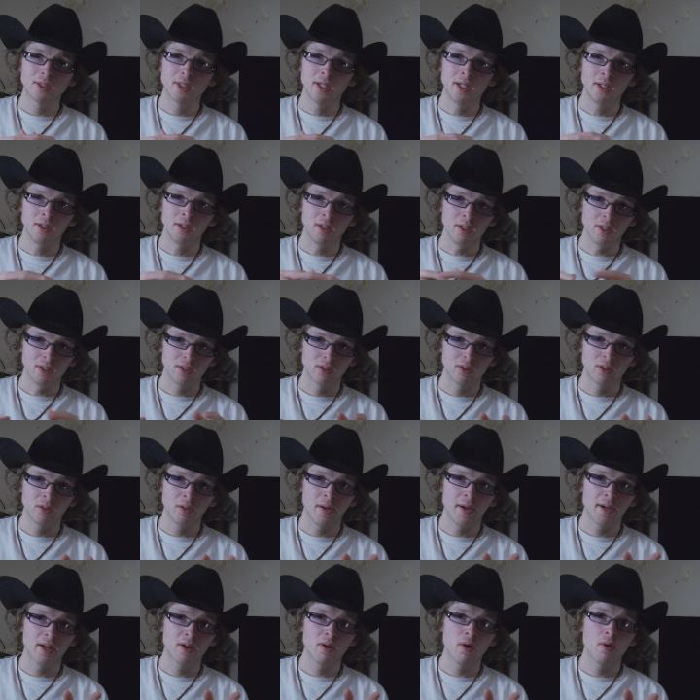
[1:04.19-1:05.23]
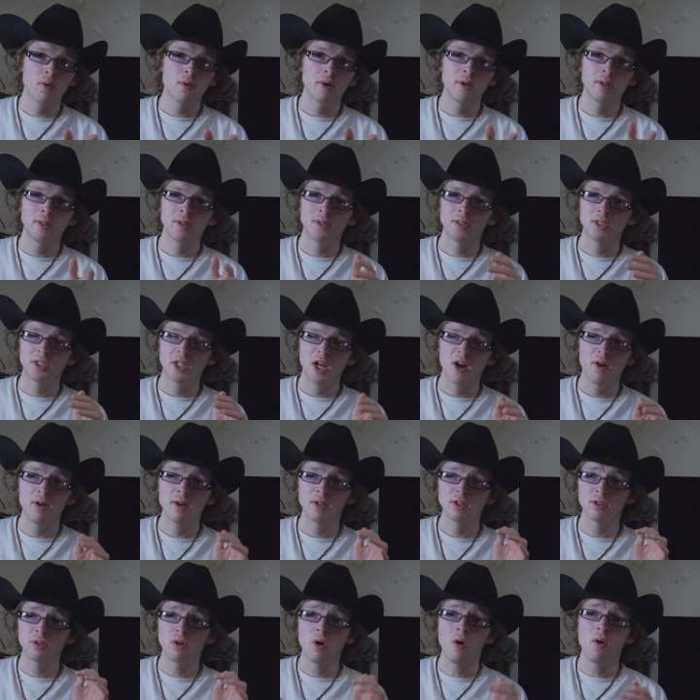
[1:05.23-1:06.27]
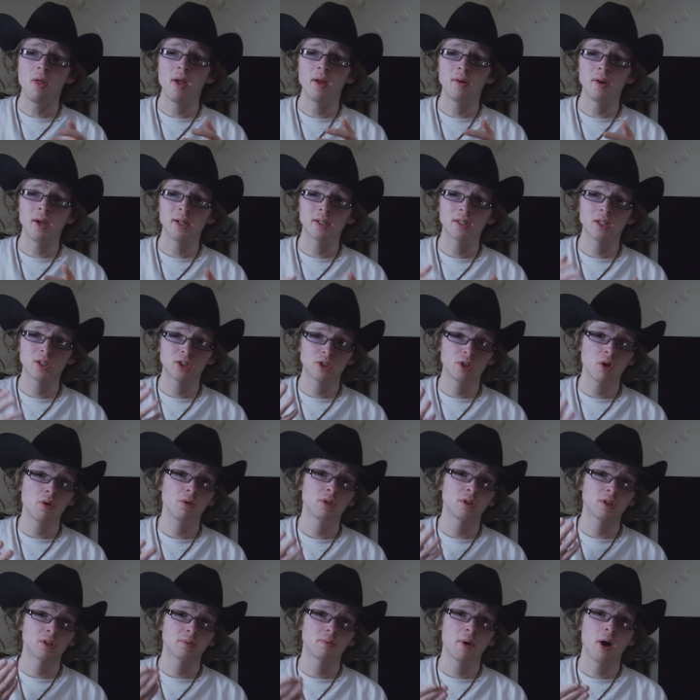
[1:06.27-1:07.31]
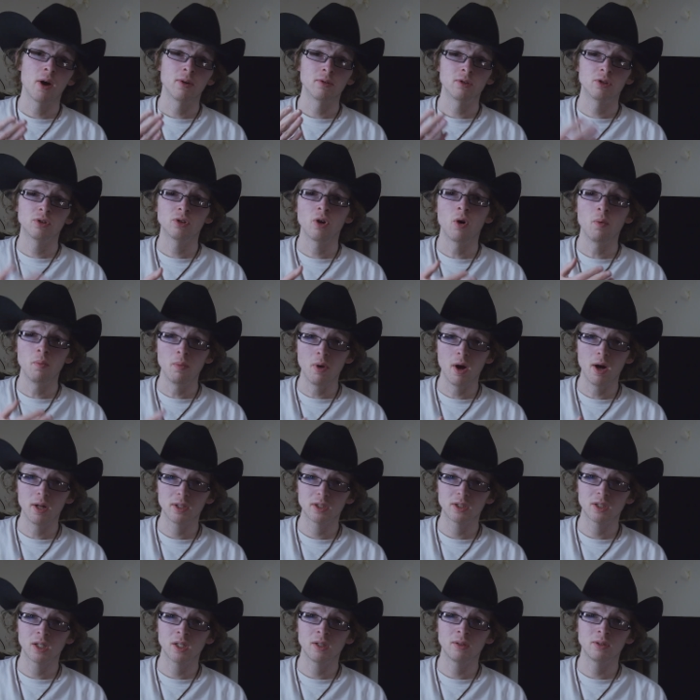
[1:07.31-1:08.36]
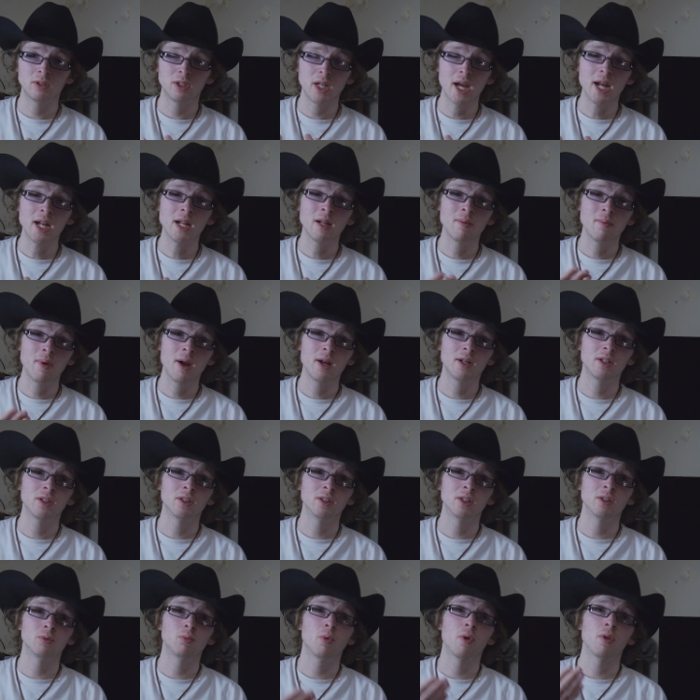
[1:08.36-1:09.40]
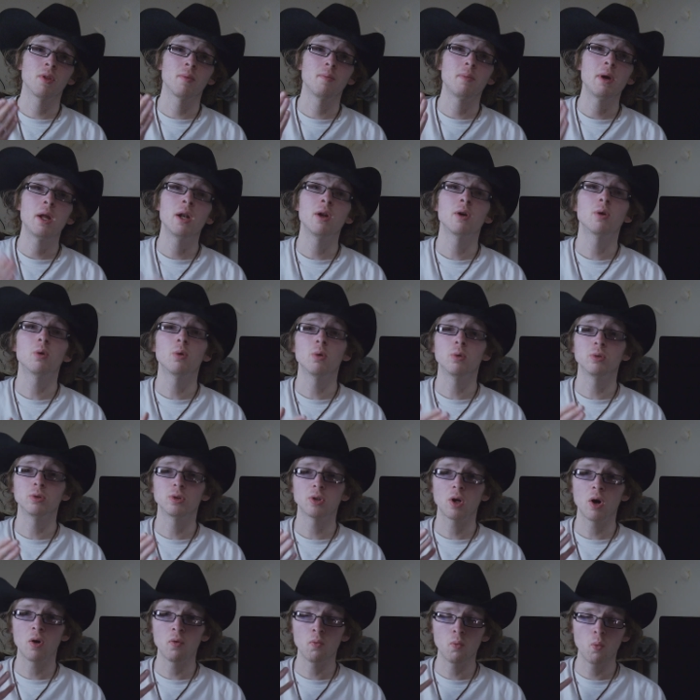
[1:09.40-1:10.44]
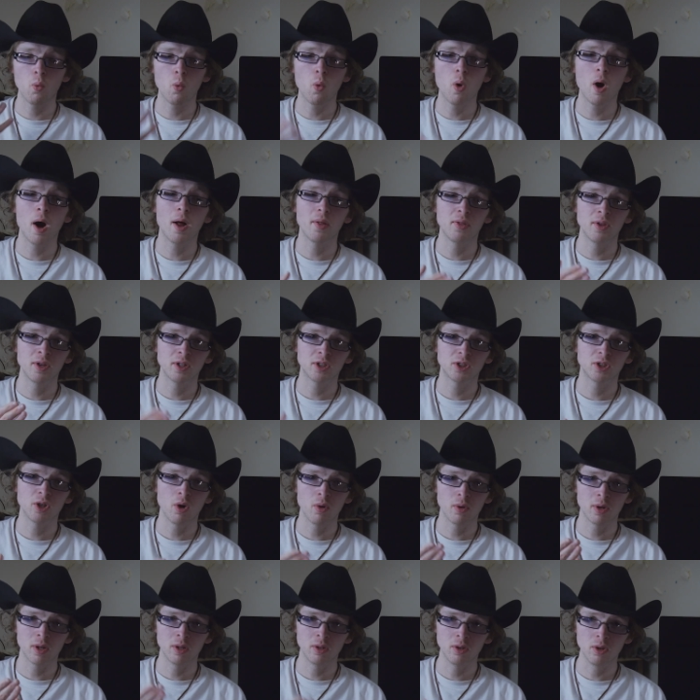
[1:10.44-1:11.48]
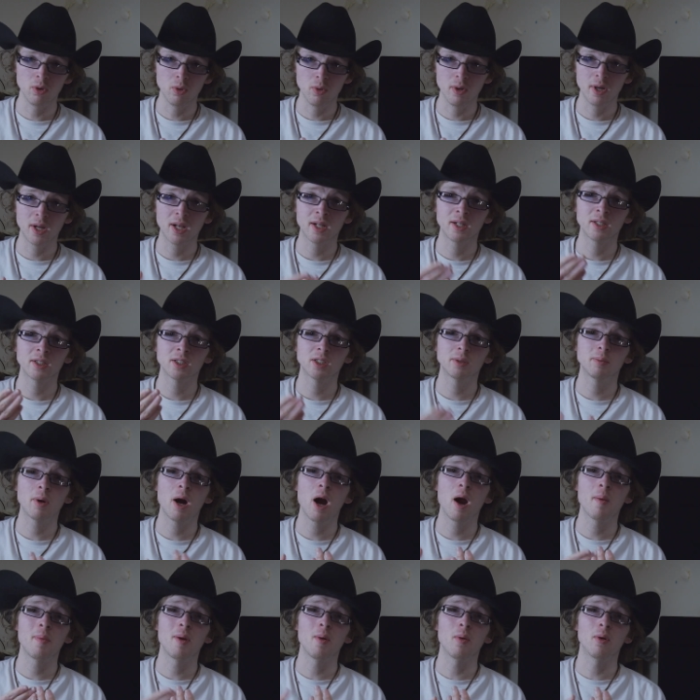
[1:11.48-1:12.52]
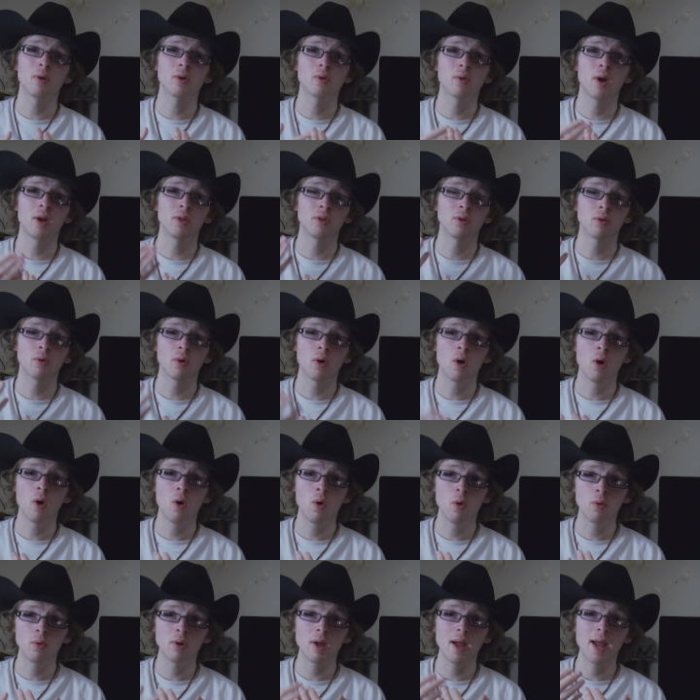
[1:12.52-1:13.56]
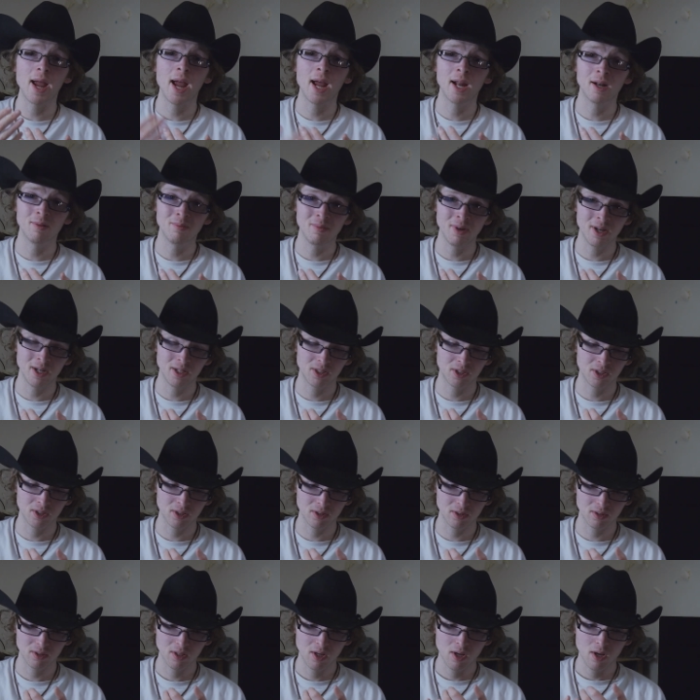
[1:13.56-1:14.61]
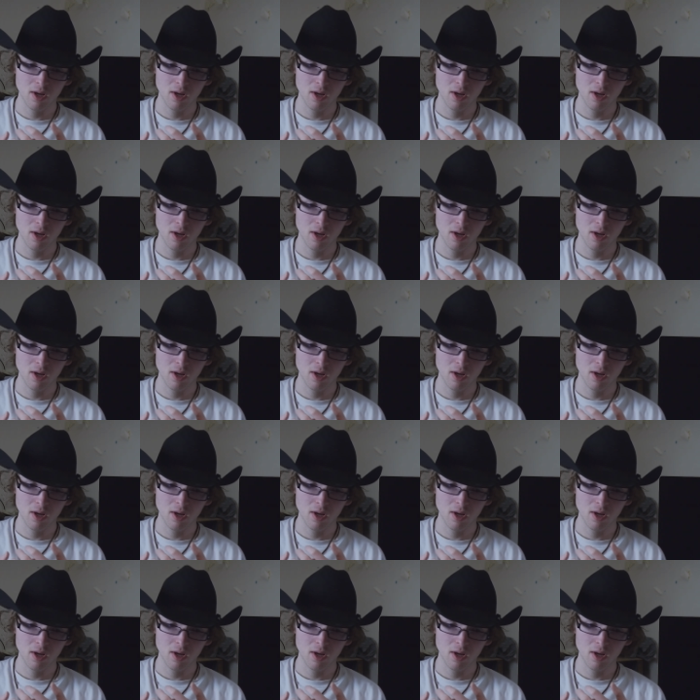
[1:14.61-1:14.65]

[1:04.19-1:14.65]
is endless. You know, like going into cherries and all that. Like, this show's inspired so much. And JanAnimations is one of the pinnacles of what this show can do. It can inspire people to create their own animation.